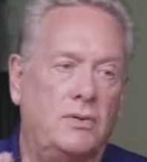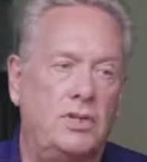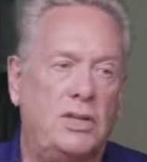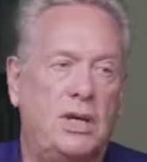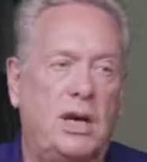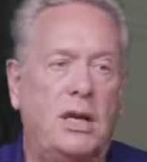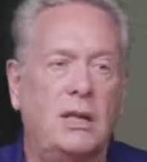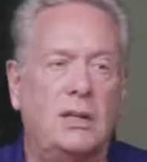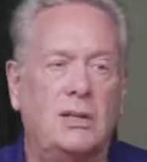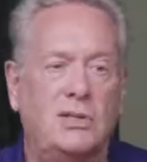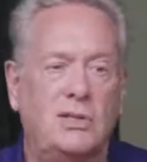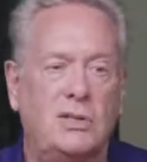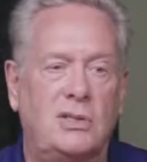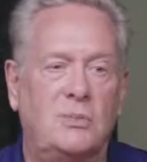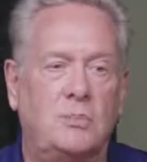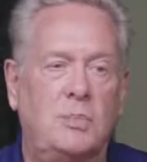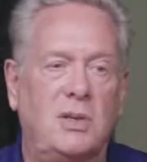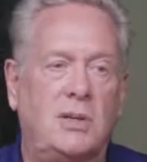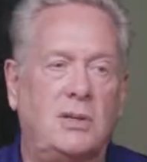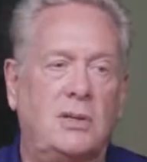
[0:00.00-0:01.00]
of
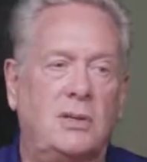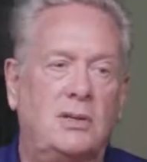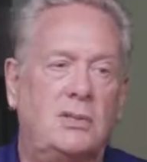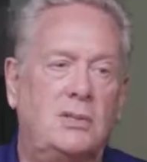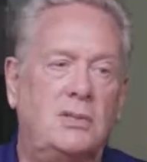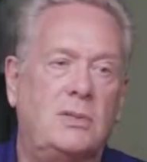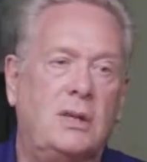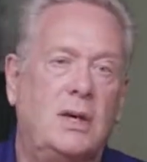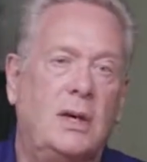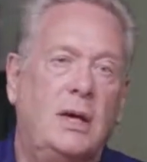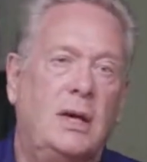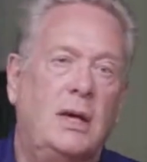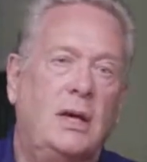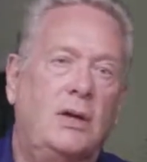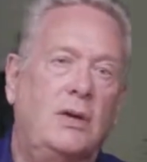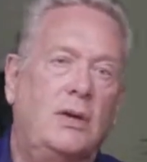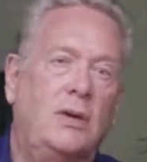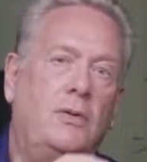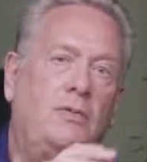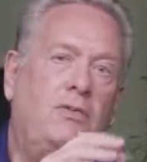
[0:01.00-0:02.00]
challenges because,
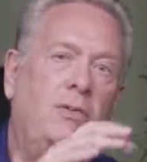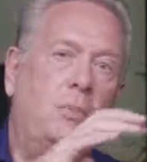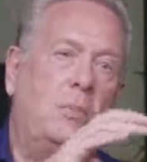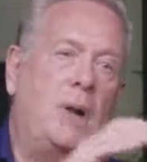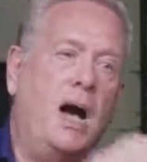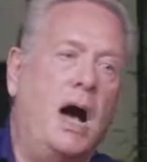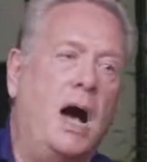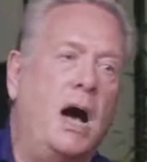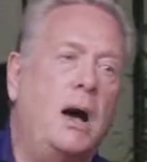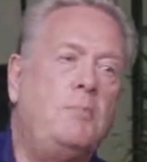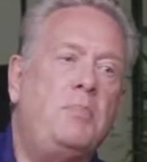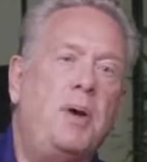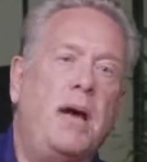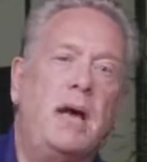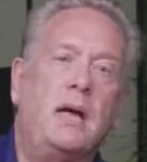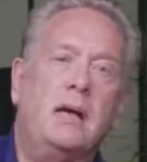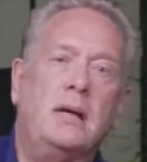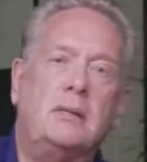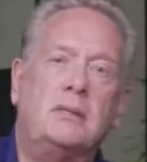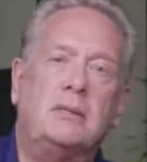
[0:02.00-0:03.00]
you know, from our
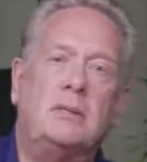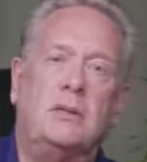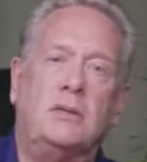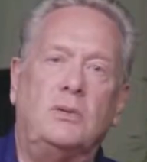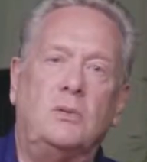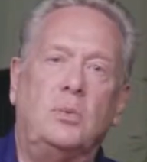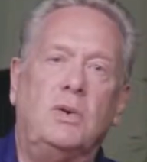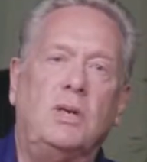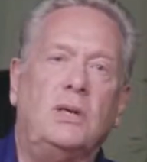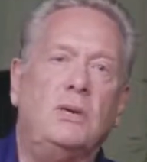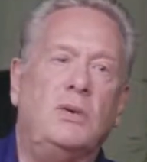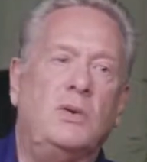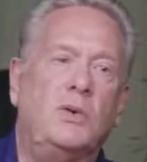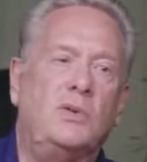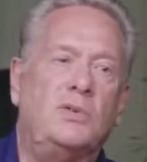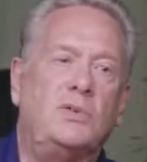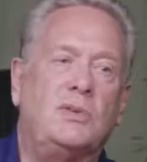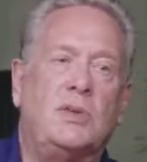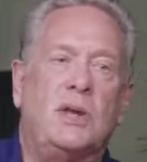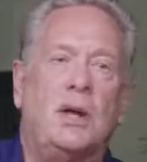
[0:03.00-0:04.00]
banks that we
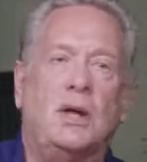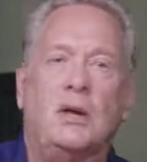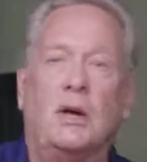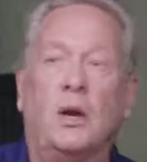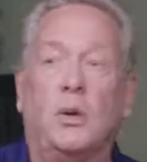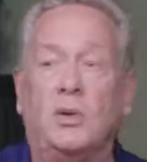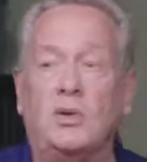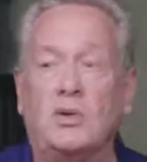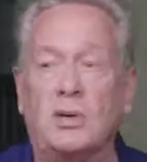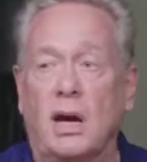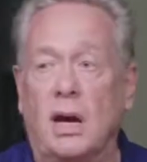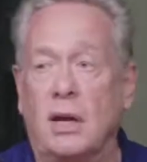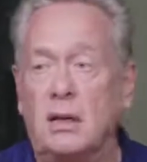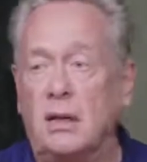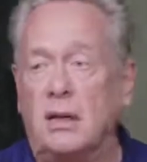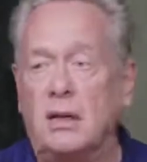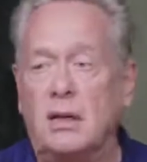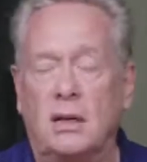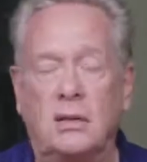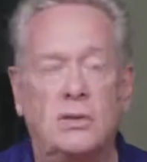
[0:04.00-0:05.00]
use, go into
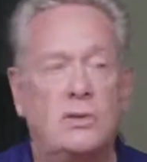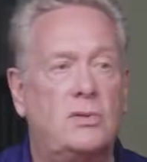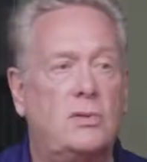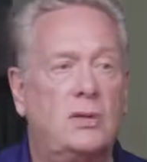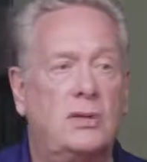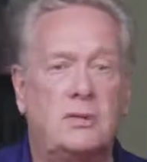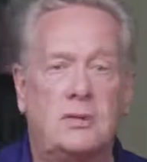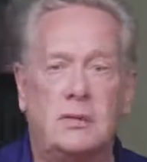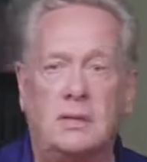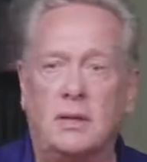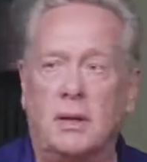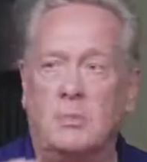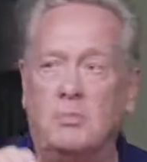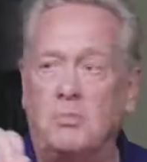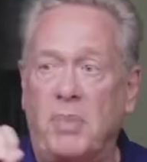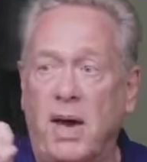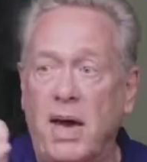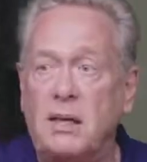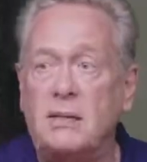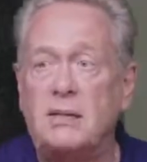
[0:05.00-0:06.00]
other countries,
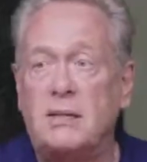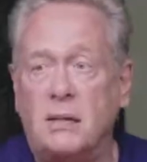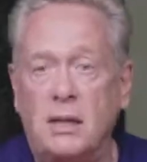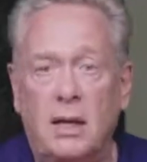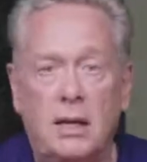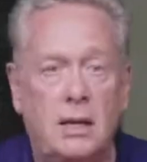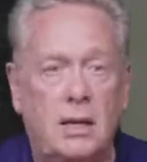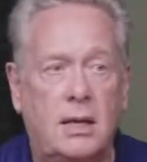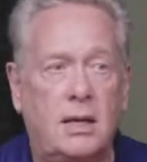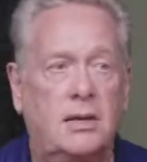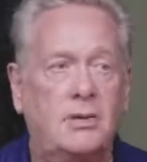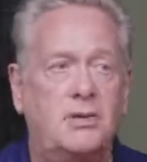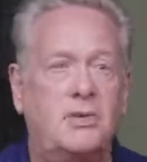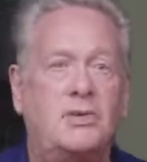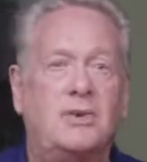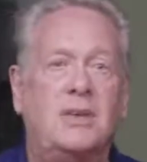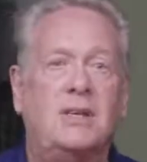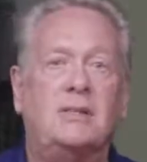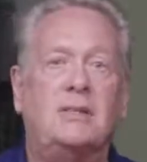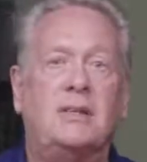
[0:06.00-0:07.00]
and banks in other
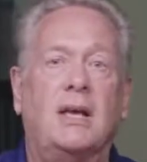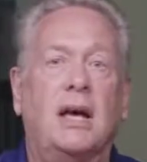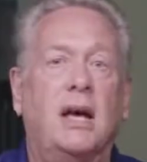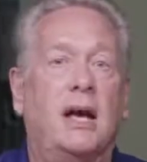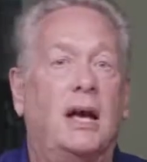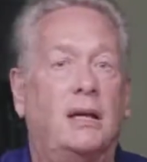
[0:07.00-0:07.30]
countries,